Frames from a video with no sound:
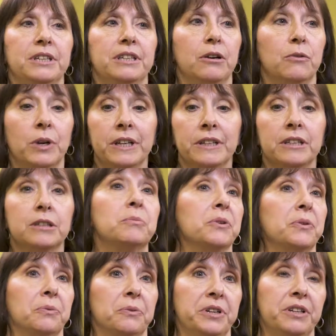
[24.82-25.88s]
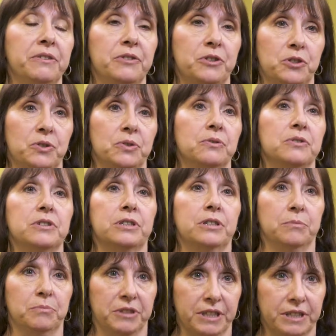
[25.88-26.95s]
I ended up with 3 different insurance
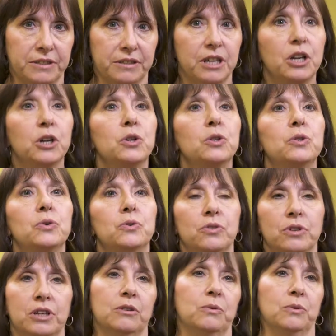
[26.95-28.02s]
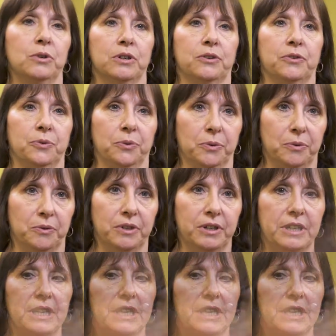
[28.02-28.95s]
companies to try to work through. You